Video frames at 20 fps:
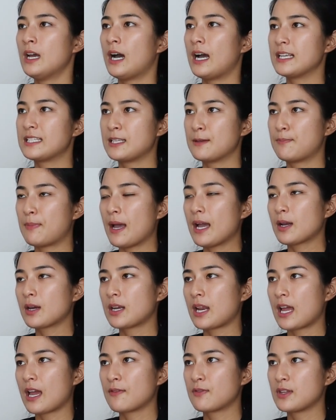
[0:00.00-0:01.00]
I sit back
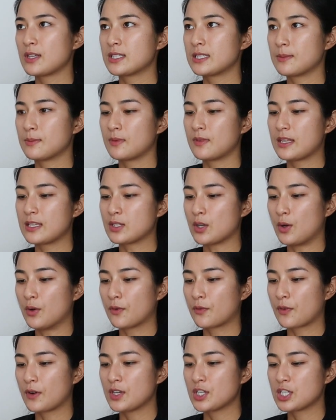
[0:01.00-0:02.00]
and I have some of these
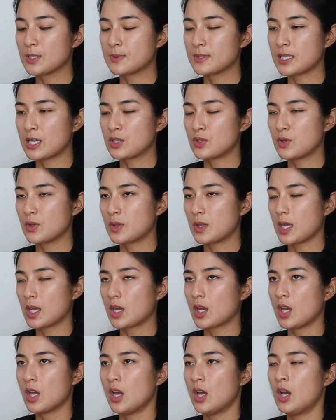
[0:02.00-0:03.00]
old friendships and I do think,